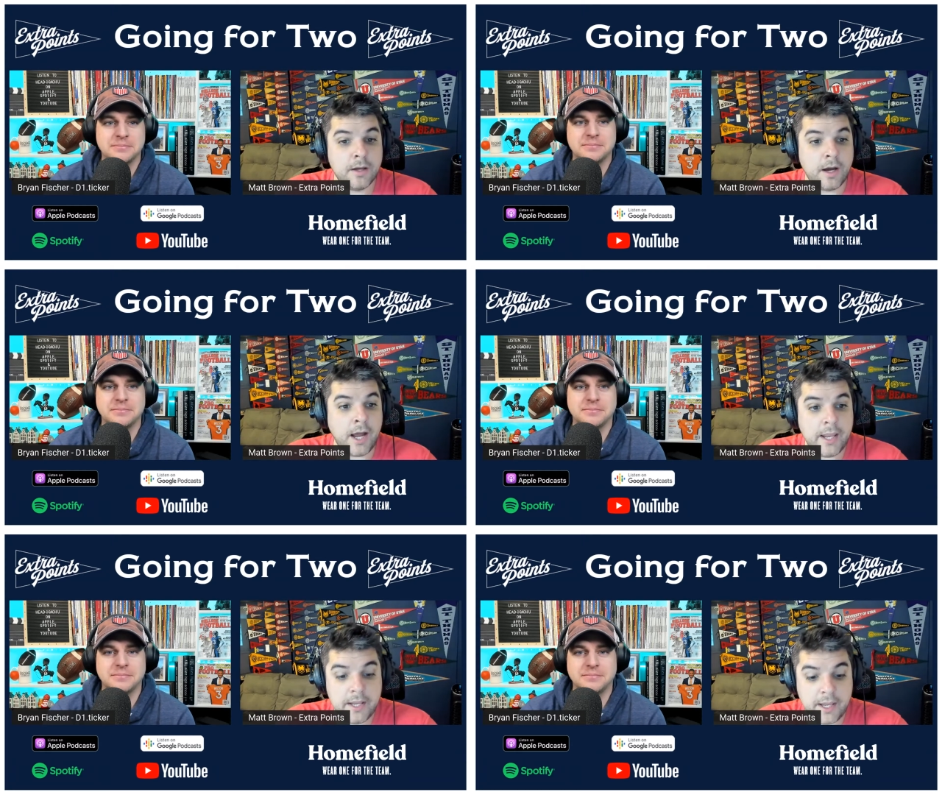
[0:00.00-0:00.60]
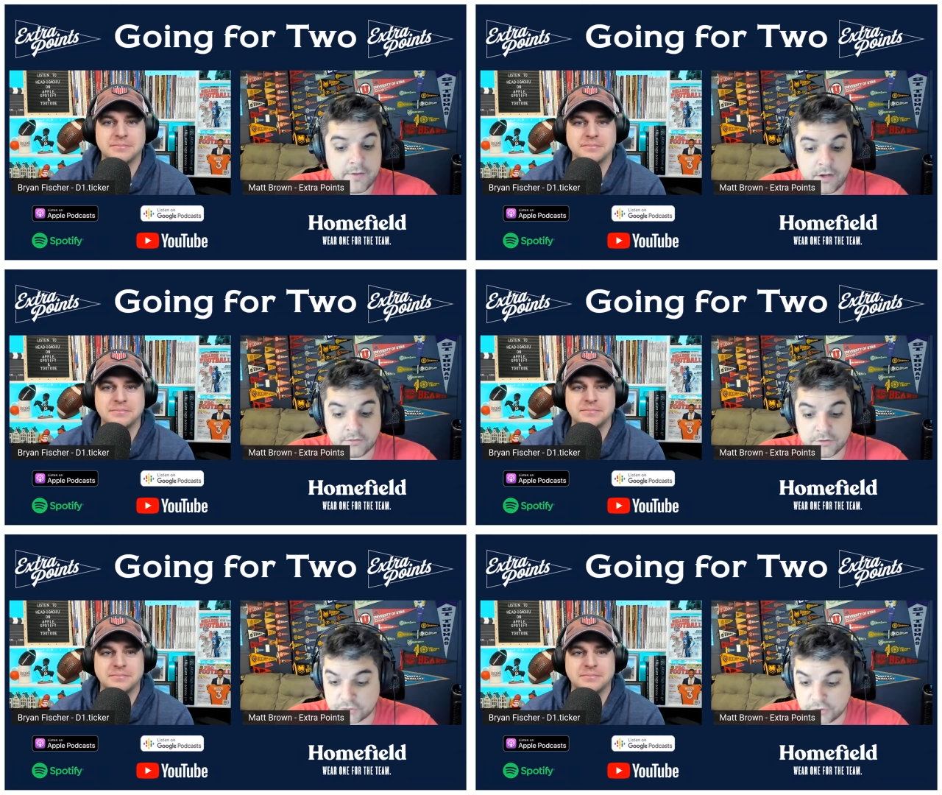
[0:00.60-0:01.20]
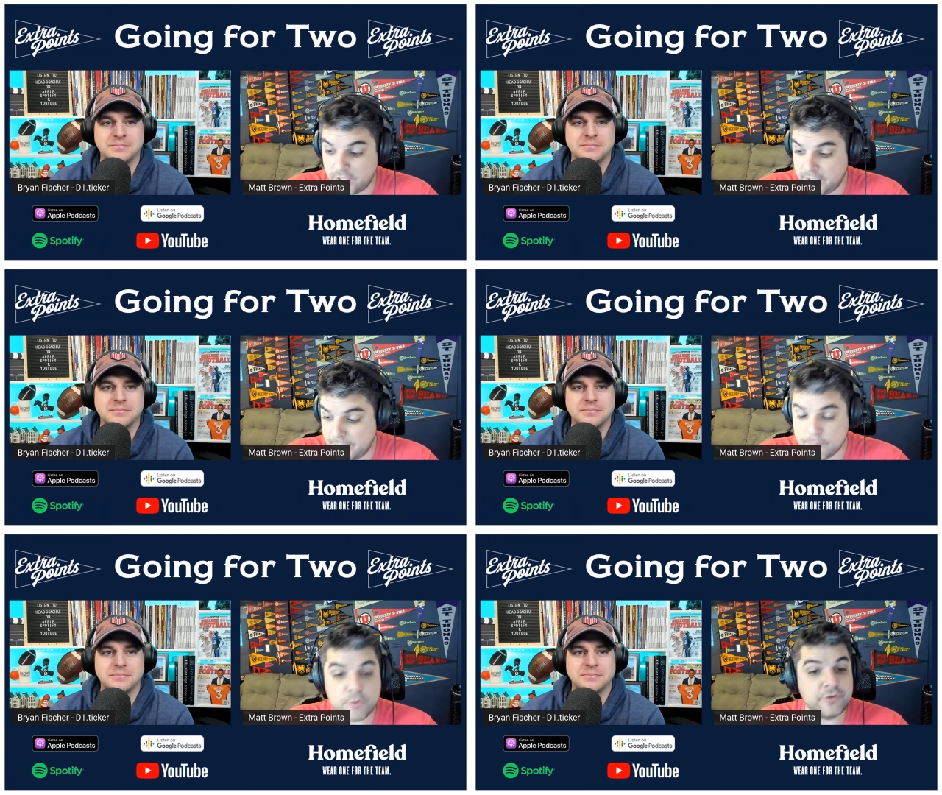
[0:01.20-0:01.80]
Speaker 1: I, I, I
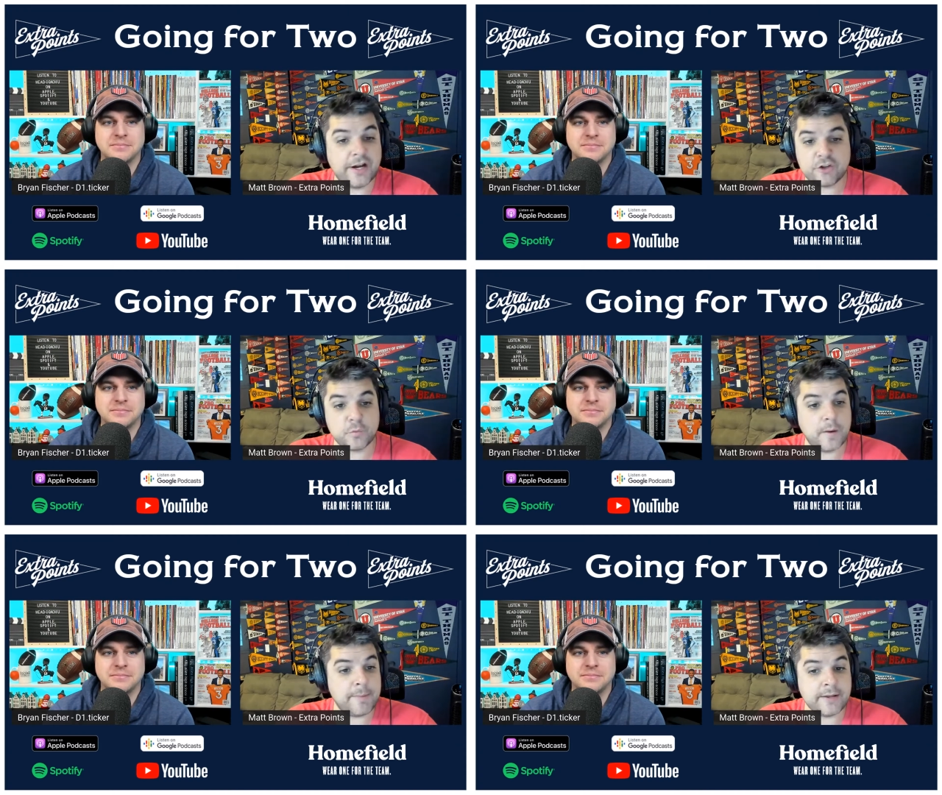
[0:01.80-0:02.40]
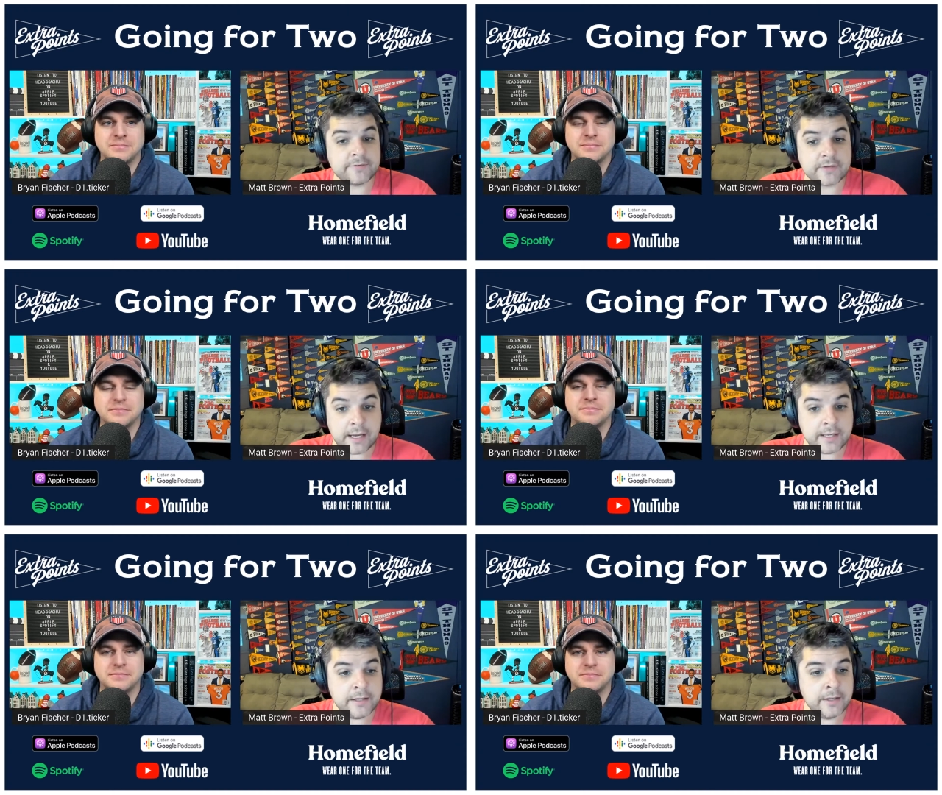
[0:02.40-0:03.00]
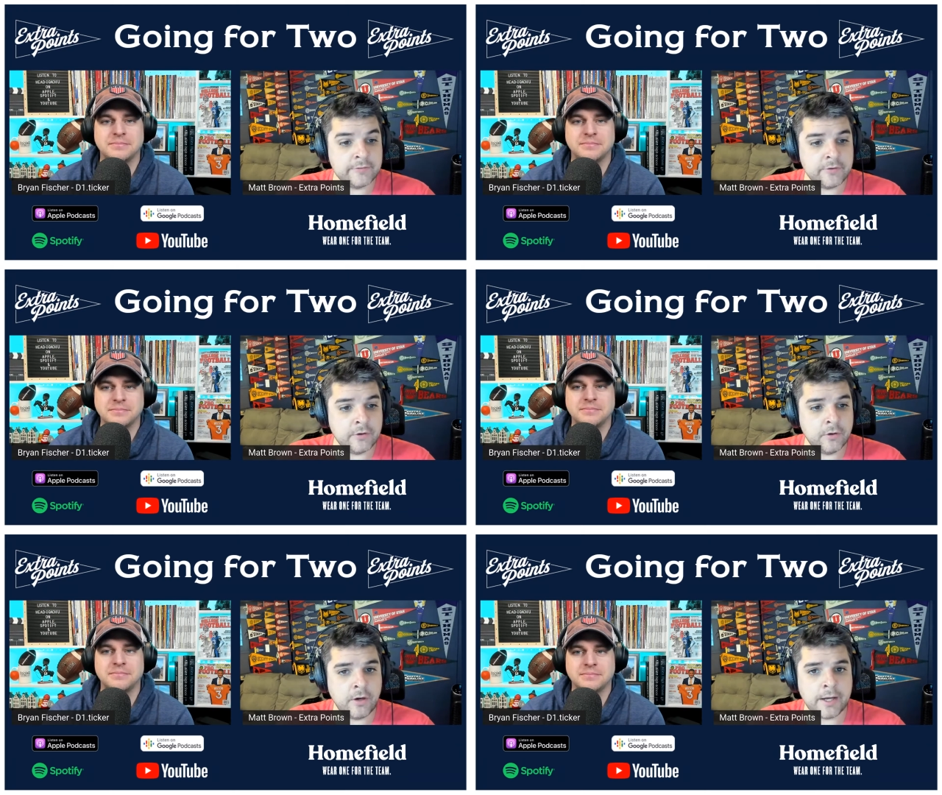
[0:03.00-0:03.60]
was not a sweatpants guy
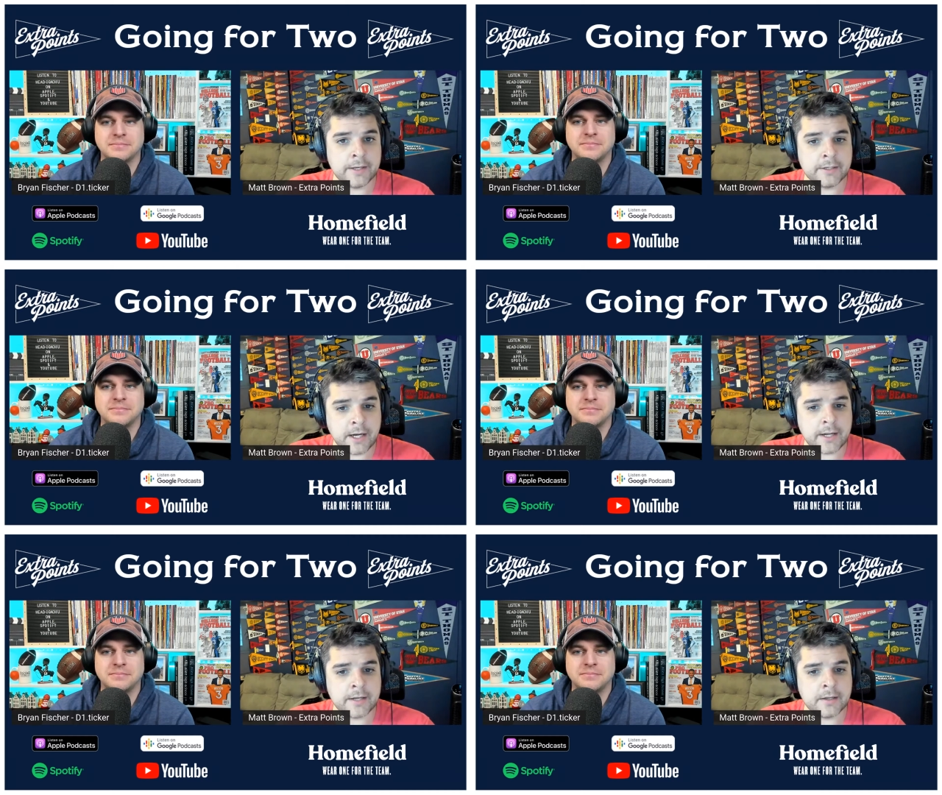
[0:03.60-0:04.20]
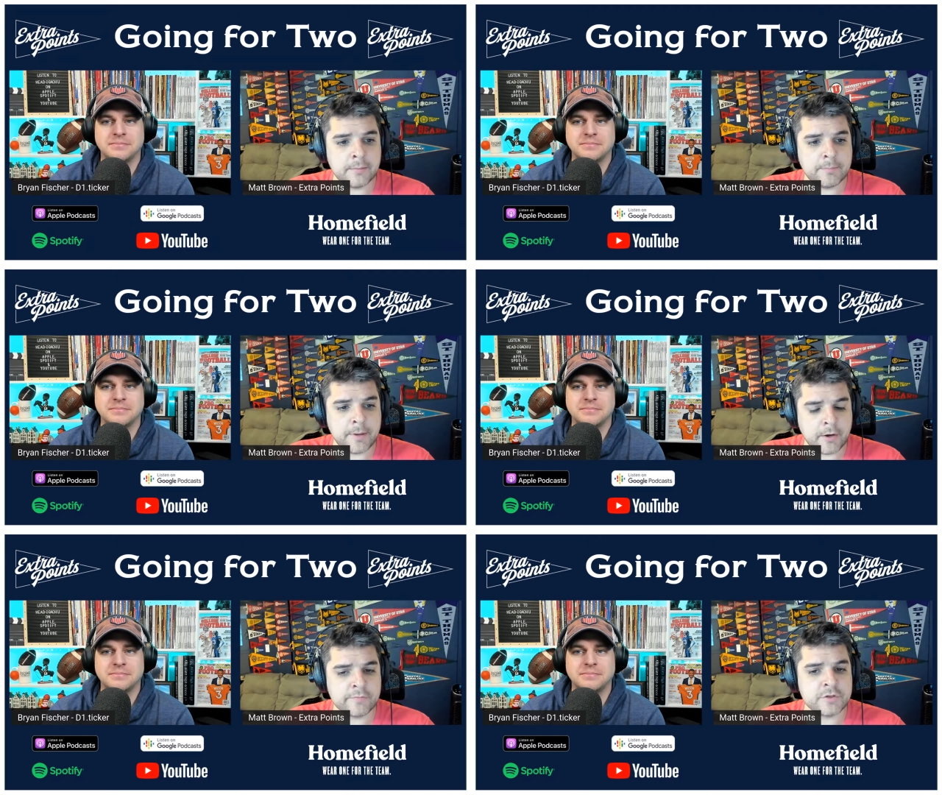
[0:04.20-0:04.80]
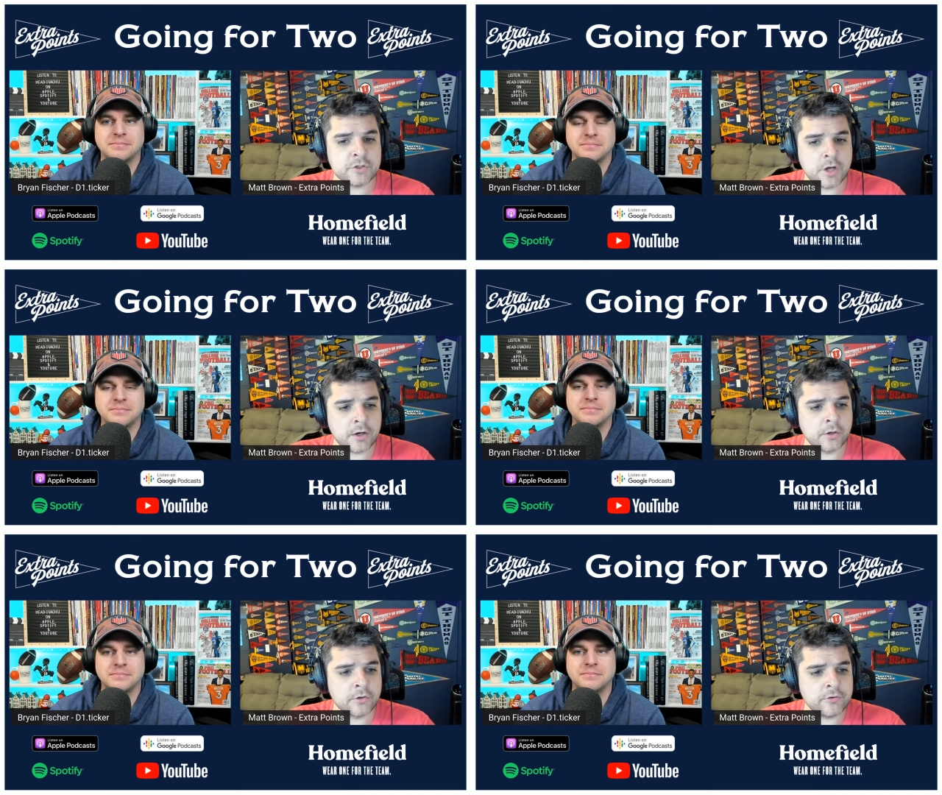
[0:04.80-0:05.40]
until I got a pair of the
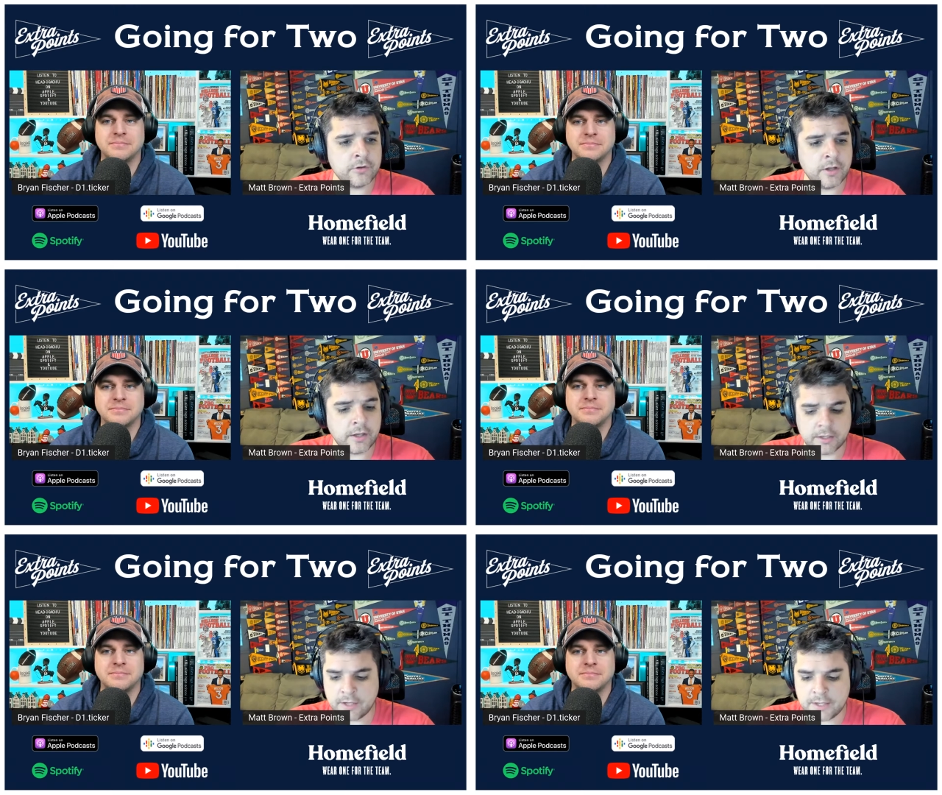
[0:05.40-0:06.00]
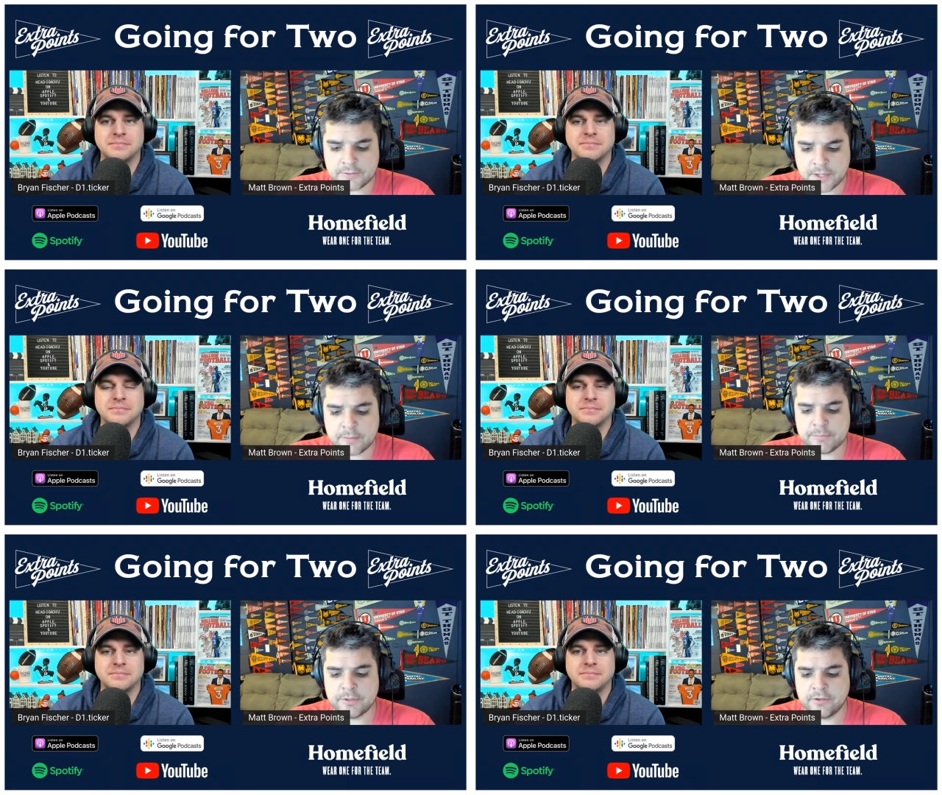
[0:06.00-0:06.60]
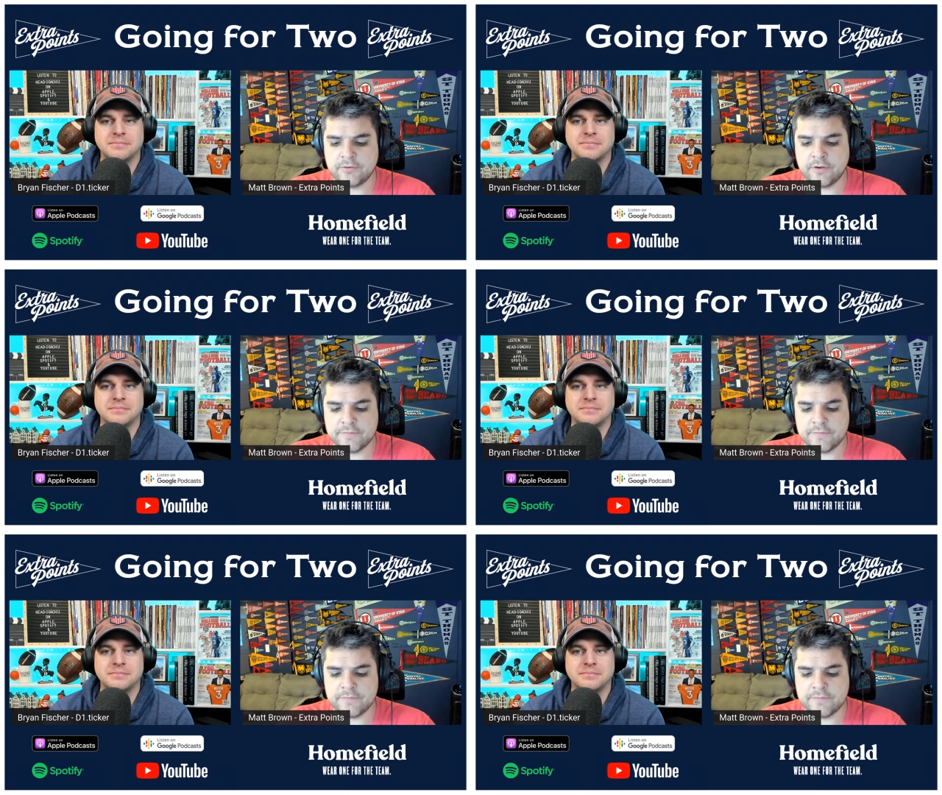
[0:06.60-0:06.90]
doggers, and I got that because of